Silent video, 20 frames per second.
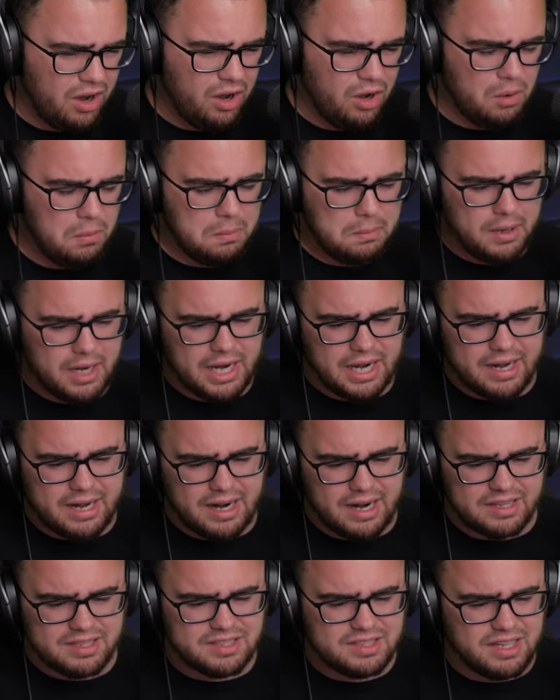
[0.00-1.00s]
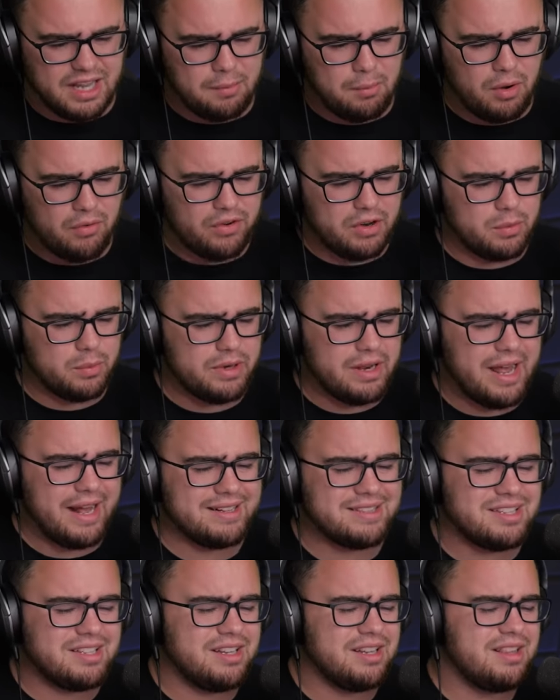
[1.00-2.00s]
Oh my gosh, see, I'm over here
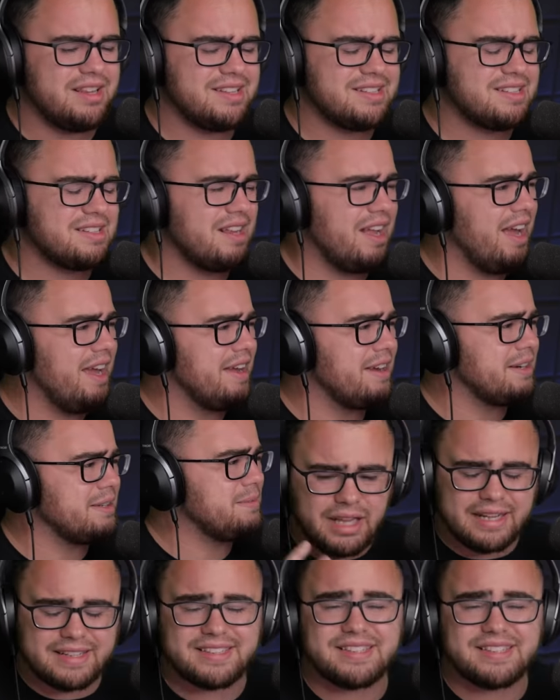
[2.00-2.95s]
reacting to this like